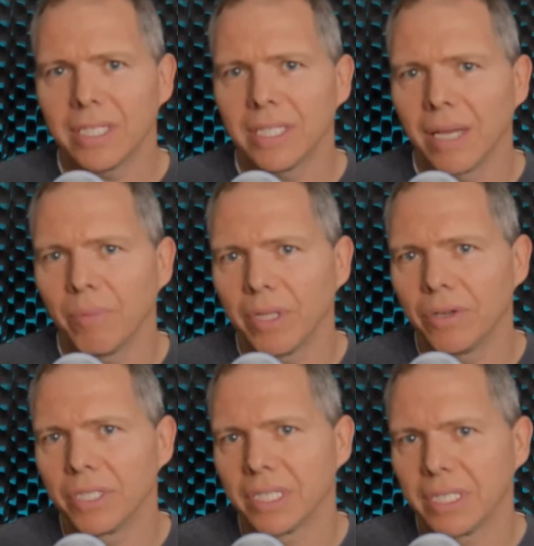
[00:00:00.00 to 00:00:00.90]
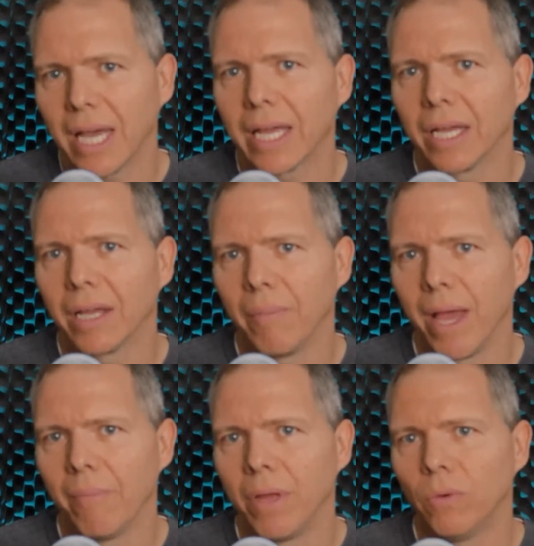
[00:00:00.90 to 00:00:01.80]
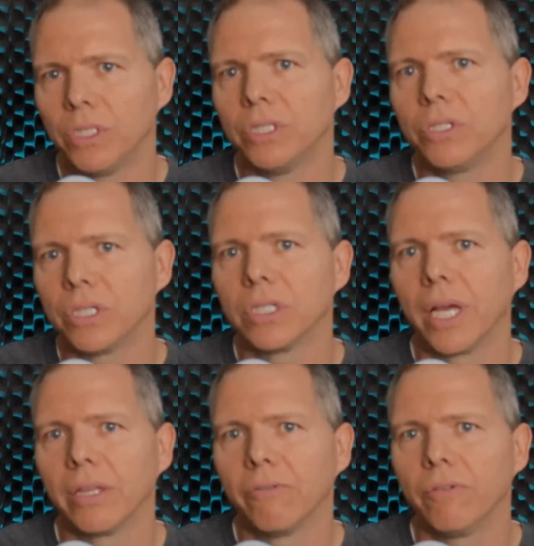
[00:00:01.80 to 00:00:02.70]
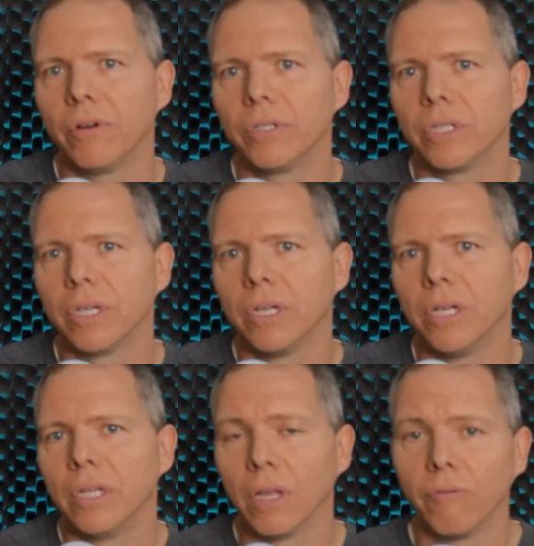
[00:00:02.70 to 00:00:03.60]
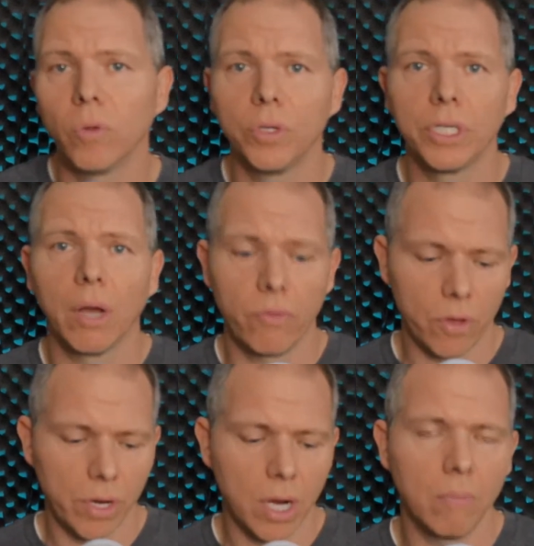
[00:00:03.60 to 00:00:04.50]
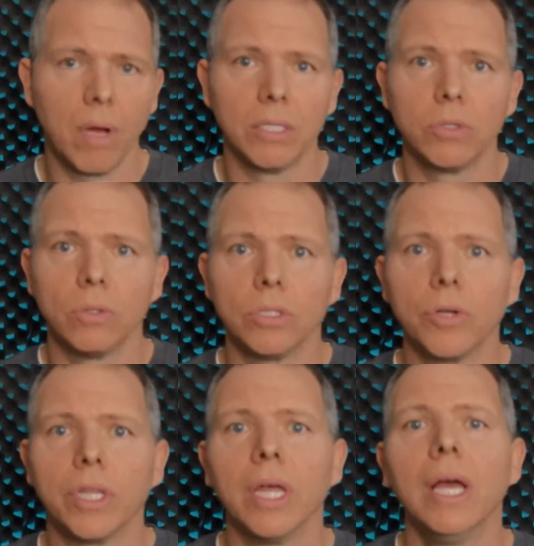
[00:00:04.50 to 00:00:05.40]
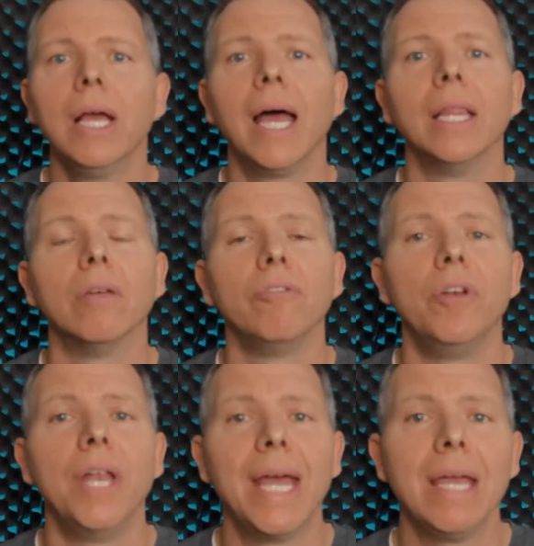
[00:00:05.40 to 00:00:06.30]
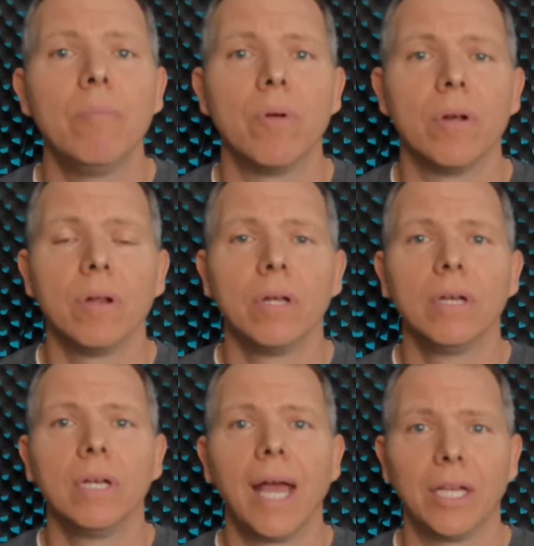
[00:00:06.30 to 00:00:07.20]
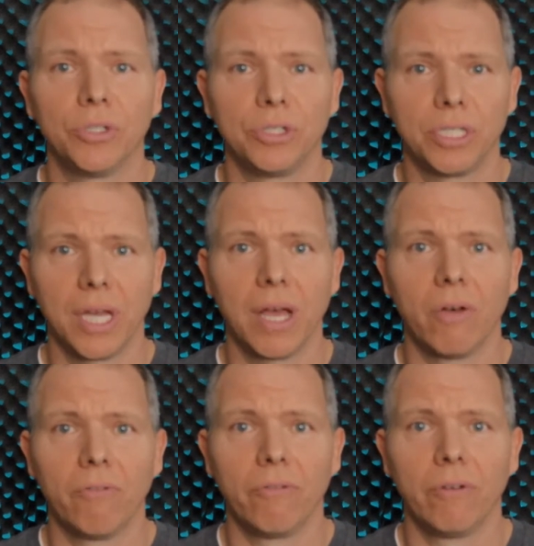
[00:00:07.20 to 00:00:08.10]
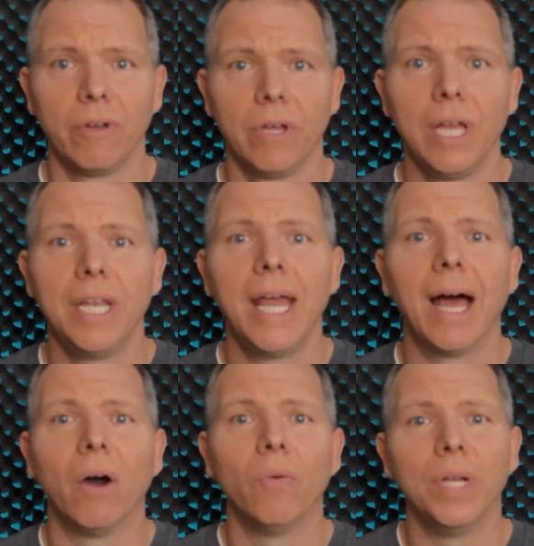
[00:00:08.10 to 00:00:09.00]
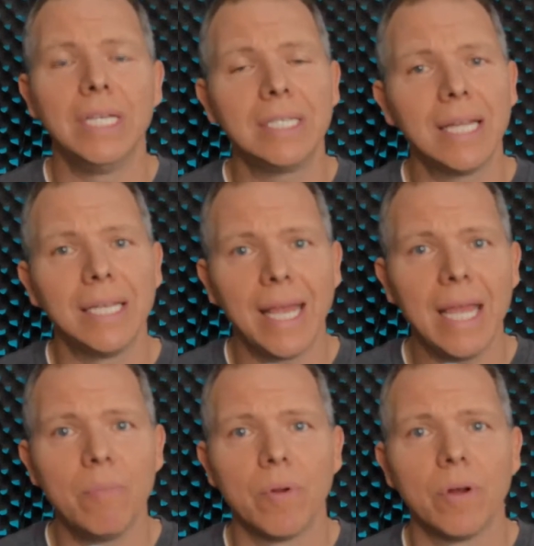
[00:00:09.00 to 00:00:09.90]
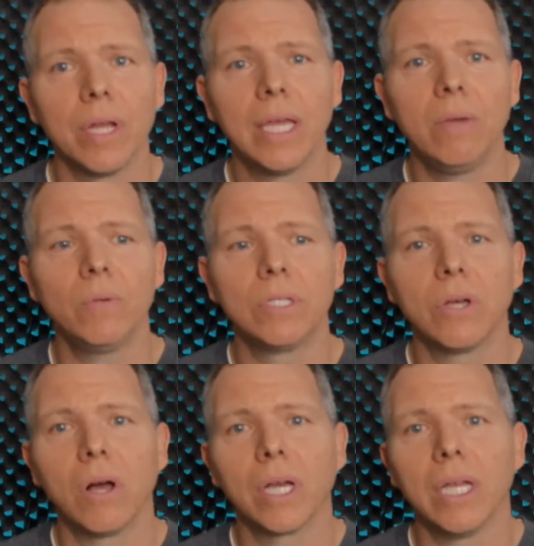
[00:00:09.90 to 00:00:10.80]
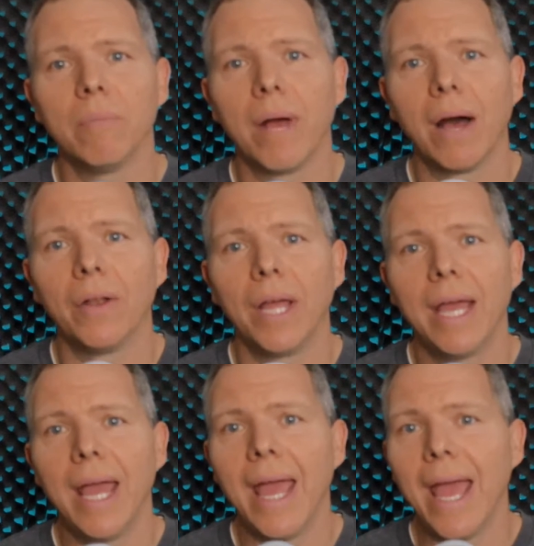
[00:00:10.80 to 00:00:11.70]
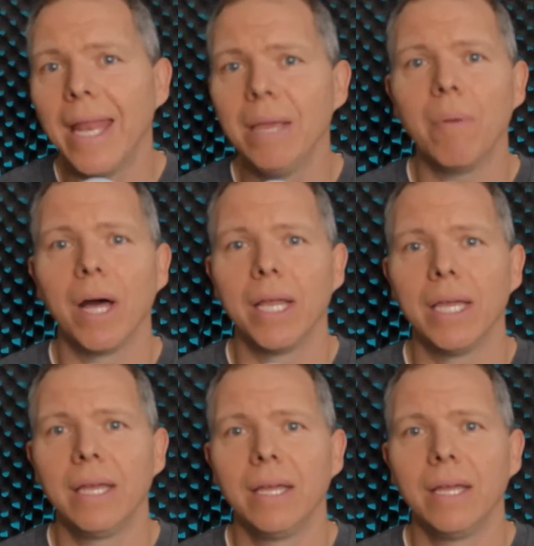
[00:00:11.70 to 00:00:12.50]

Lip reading: said, but there is a second commandment which is just like the first. Love the Lord your God with all your heart, mind, soul, and strength, and love your neighbor as yourself. Now, when he said neighbor, he was talking about anybody